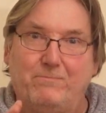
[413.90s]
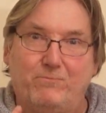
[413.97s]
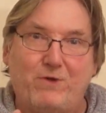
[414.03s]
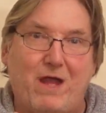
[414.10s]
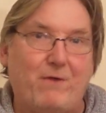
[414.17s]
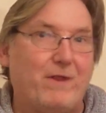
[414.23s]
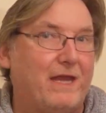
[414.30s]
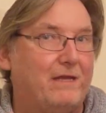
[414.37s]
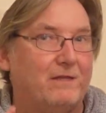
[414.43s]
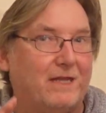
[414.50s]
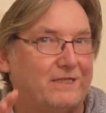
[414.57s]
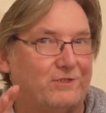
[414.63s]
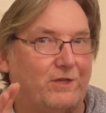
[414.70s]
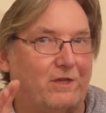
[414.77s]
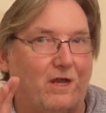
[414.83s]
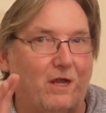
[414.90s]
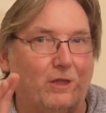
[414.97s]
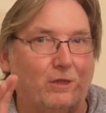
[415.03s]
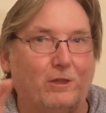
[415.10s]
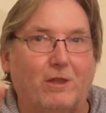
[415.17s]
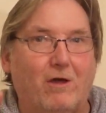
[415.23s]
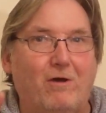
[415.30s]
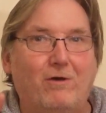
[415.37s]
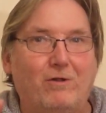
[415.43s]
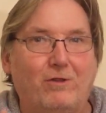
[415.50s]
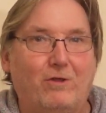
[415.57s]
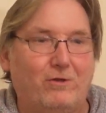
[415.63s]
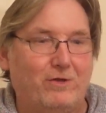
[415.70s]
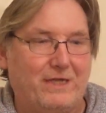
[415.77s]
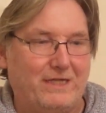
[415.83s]
brown ale has a
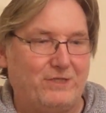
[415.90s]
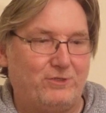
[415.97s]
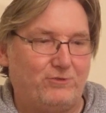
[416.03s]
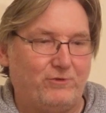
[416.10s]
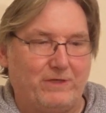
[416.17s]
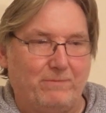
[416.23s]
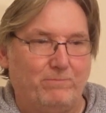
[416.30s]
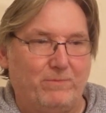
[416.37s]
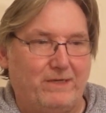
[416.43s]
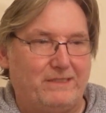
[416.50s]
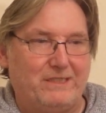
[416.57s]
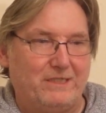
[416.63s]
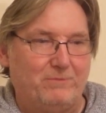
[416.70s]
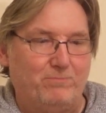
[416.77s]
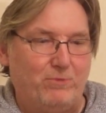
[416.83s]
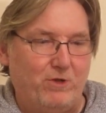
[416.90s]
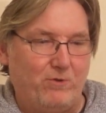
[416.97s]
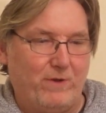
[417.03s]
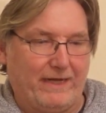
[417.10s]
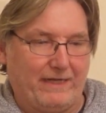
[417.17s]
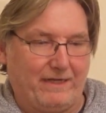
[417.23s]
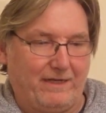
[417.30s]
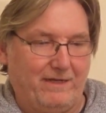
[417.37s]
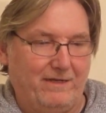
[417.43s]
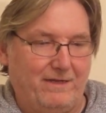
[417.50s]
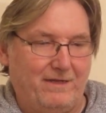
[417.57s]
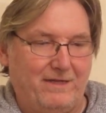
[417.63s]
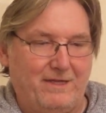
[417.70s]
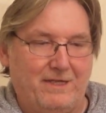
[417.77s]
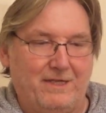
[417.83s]
long history in British brewing.
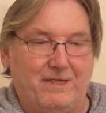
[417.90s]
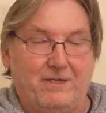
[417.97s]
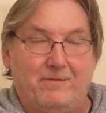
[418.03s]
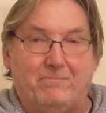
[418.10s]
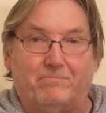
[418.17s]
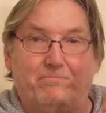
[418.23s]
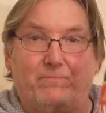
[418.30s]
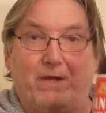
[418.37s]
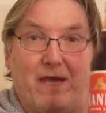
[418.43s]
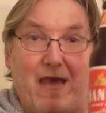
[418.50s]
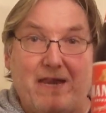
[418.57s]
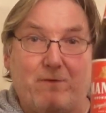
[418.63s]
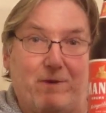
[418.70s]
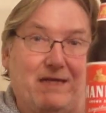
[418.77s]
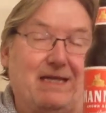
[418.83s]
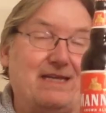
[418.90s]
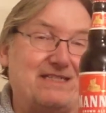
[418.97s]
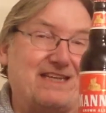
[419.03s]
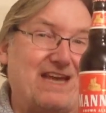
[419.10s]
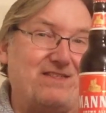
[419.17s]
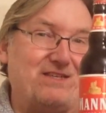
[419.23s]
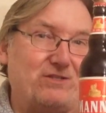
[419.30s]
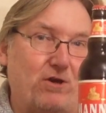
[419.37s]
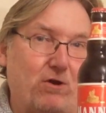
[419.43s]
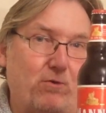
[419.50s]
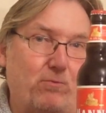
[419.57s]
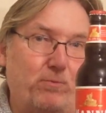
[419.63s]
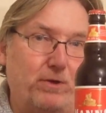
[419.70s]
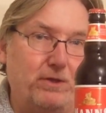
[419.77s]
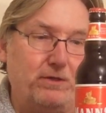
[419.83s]
But anyway, let's get this
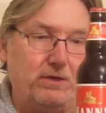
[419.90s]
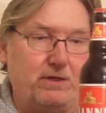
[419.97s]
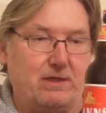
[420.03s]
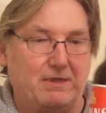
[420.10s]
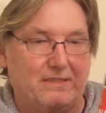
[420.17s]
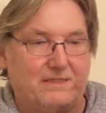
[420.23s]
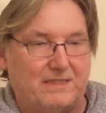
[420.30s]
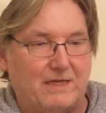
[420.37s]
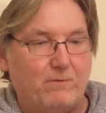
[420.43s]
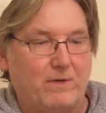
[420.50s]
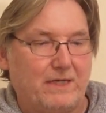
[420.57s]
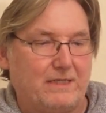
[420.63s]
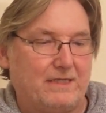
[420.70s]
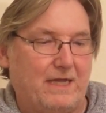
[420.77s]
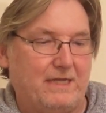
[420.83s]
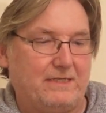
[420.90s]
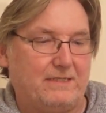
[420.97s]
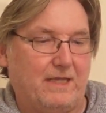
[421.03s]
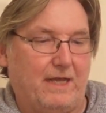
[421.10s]
open and see what it tastes